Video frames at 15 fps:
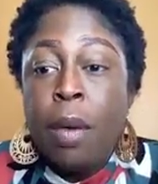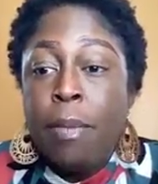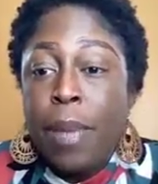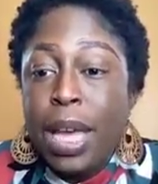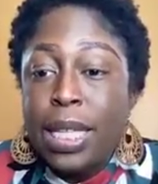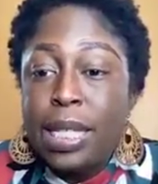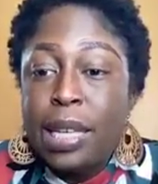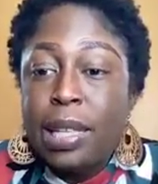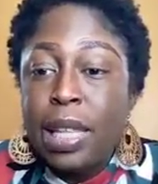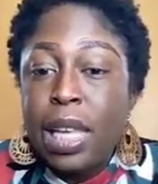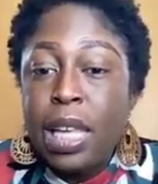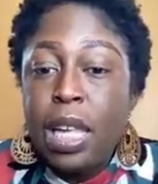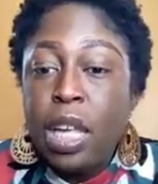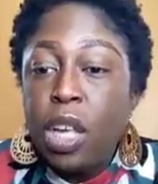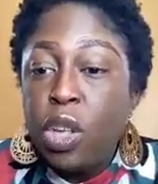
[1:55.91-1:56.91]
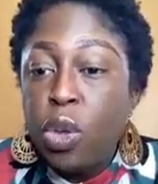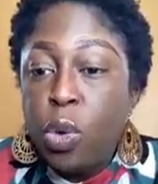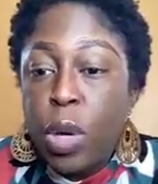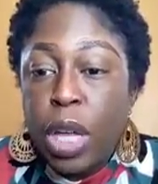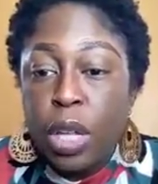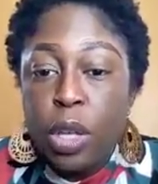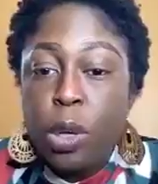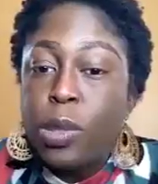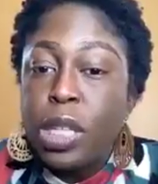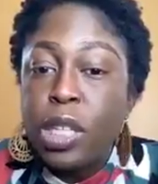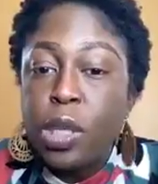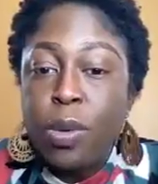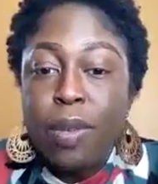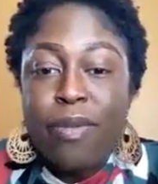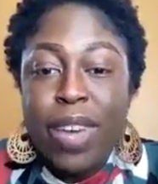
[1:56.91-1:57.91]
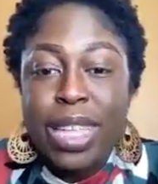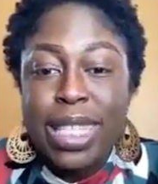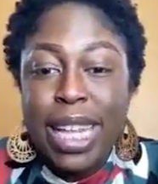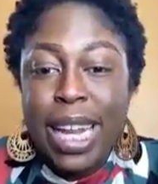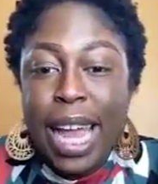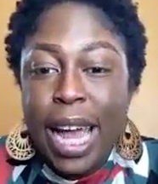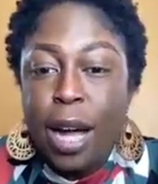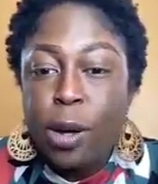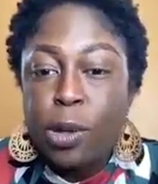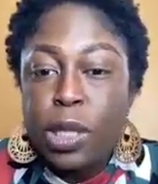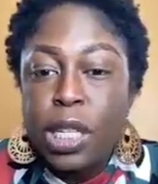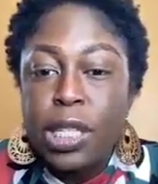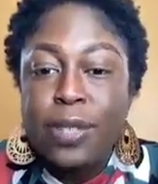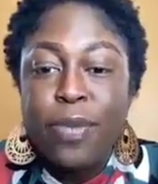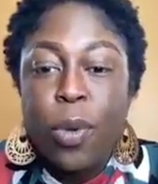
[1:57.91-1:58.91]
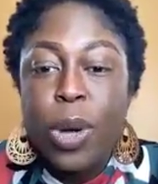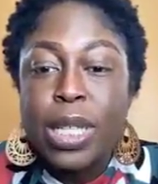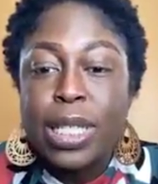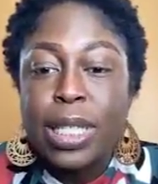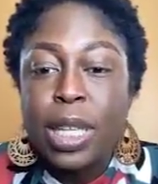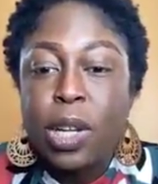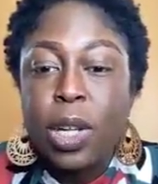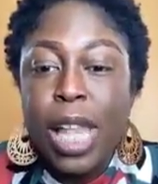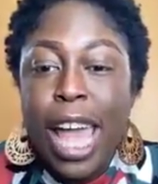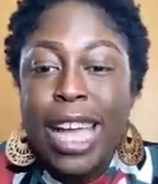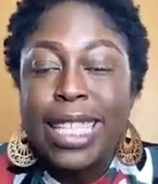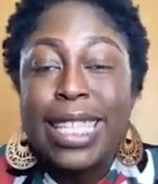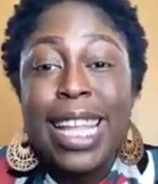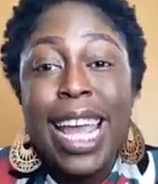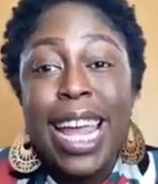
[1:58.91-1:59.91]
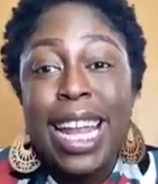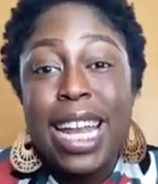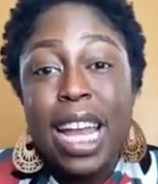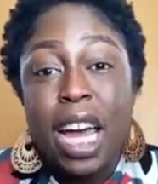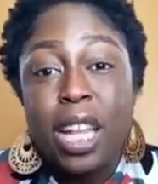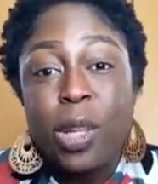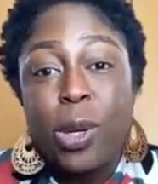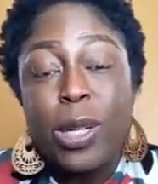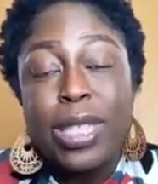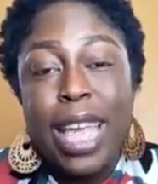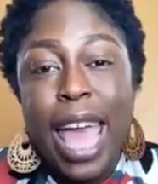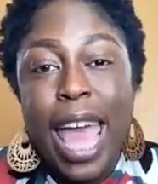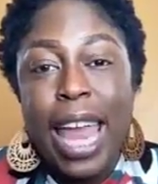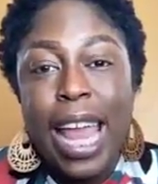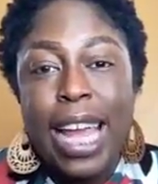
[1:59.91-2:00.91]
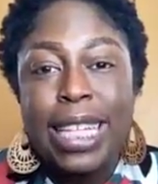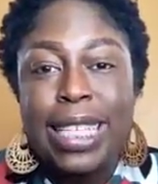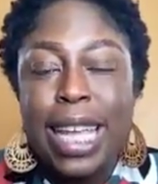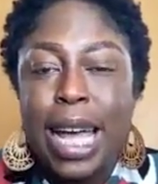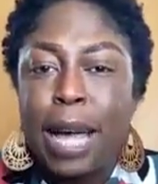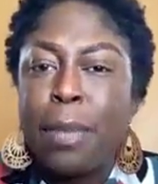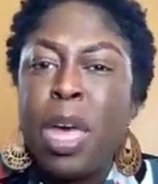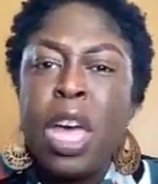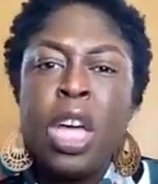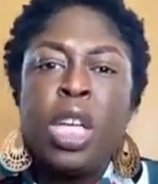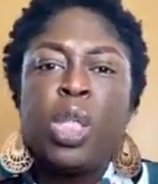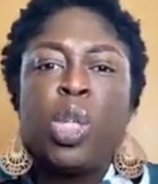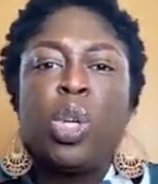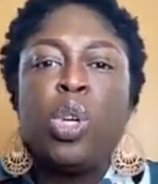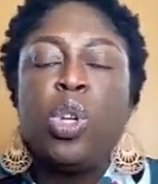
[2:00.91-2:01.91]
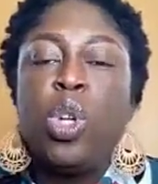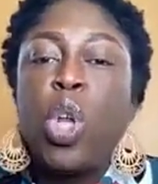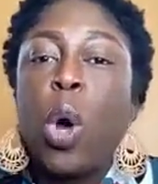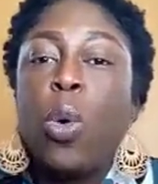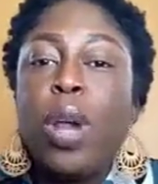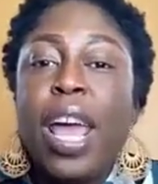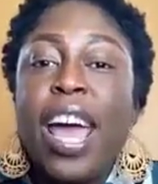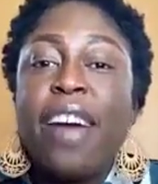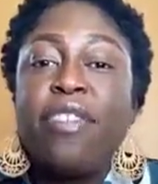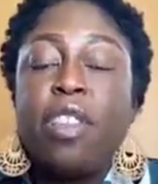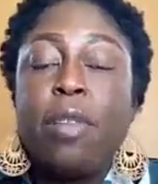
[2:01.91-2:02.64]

Basically, you can use it to invest in houses for as little as $10 at a time. So you don't have